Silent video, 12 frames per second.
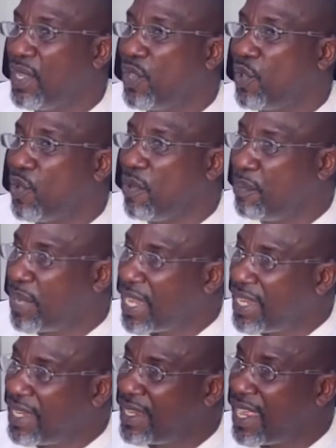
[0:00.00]

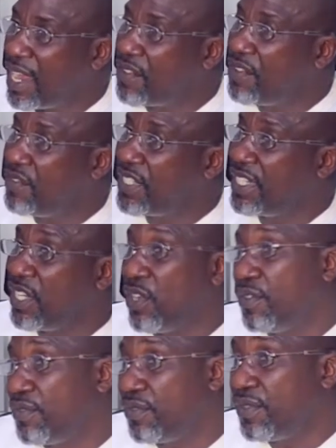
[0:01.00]
compelling, and riveting enough